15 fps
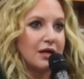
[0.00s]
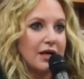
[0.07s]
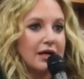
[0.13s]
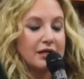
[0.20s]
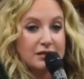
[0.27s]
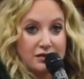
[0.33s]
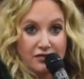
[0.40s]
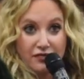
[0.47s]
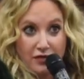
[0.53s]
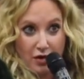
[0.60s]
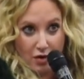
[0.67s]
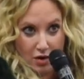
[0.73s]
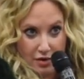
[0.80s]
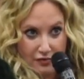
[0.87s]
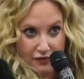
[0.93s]
it is a
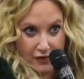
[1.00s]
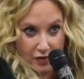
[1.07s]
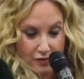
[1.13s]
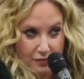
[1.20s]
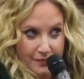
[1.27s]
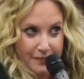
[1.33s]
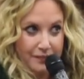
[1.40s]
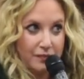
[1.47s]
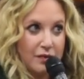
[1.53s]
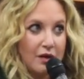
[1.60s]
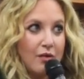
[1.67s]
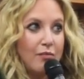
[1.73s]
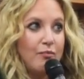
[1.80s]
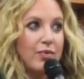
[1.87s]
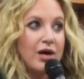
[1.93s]
flawed film,
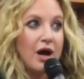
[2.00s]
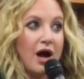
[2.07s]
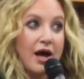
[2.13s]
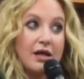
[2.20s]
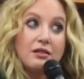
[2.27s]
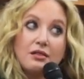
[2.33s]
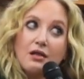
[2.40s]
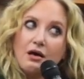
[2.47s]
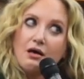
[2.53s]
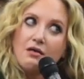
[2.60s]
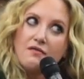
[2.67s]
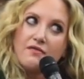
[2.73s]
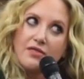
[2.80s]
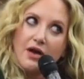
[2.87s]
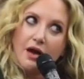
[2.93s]
but I
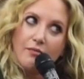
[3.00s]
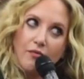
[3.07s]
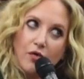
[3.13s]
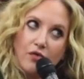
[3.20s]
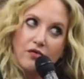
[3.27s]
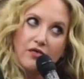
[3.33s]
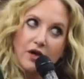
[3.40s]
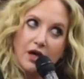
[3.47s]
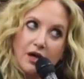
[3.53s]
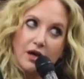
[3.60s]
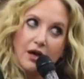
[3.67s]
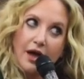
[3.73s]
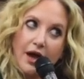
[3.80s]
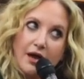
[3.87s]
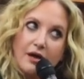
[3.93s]
love that
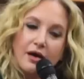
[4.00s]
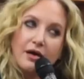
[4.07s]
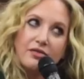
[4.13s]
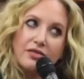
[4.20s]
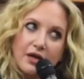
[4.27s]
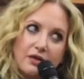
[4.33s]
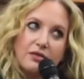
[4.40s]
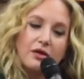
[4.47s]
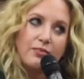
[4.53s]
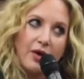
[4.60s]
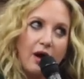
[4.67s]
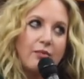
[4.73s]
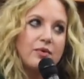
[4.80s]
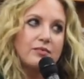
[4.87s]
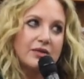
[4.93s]
movie, and I think there
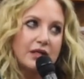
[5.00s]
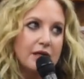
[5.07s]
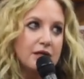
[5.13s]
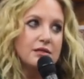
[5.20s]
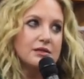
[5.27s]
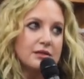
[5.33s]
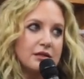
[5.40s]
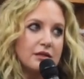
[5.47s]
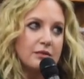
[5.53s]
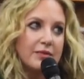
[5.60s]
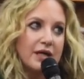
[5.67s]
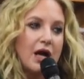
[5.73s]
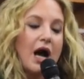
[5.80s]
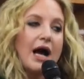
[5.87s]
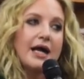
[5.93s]
probably is a little
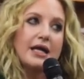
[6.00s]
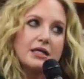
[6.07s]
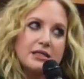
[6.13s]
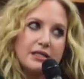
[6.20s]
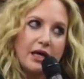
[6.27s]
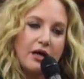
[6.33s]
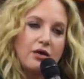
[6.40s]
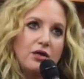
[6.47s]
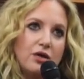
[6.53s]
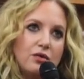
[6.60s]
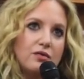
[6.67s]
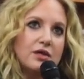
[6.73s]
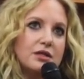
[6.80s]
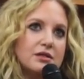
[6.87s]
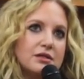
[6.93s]
bit. I can tell
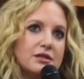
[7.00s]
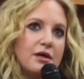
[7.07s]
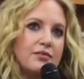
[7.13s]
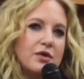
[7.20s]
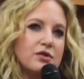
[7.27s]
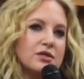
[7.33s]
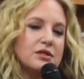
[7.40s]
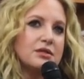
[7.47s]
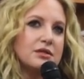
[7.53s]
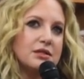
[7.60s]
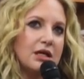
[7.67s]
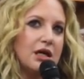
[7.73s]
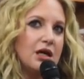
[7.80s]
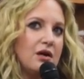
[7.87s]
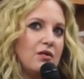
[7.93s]
you that there's a
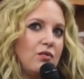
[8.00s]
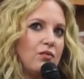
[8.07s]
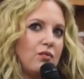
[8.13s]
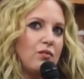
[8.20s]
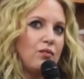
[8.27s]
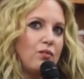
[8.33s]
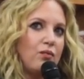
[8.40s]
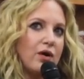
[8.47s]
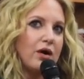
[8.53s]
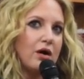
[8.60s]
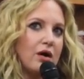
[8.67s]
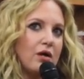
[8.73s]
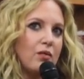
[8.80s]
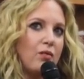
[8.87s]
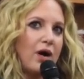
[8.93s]
scene
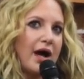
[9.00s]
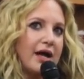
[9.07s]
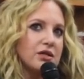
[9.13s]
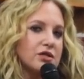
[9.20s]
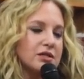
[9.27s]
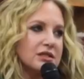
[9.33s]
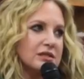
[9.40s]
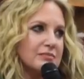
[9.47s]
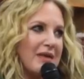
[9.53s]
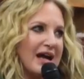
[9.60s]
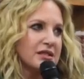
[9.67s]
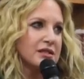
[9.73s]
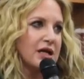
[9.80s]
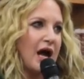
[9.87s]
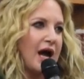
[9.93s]
where Wyatt just
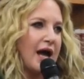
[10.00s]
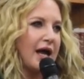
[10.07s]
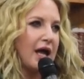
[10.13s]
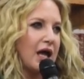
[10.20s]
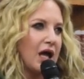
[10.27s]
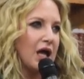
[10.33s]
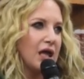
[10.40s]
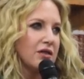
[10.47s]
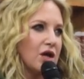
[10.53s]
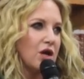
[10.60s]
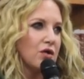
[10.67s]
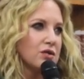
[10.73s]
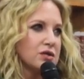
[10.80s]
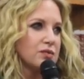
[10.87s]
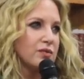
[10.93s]
smacks a guy in the
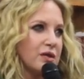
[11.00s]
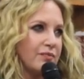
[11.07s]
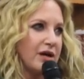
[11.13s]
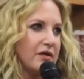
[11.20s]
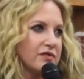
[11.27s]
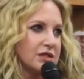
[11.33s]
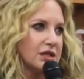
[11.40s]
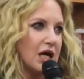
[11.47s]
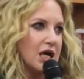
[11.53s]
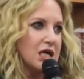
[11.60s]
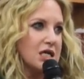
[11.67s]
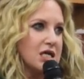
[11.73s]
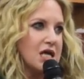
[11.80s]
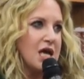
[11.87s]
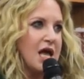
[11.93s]
nose with the butt of his
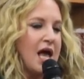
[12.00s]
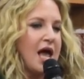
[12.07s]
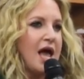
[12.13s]
gun,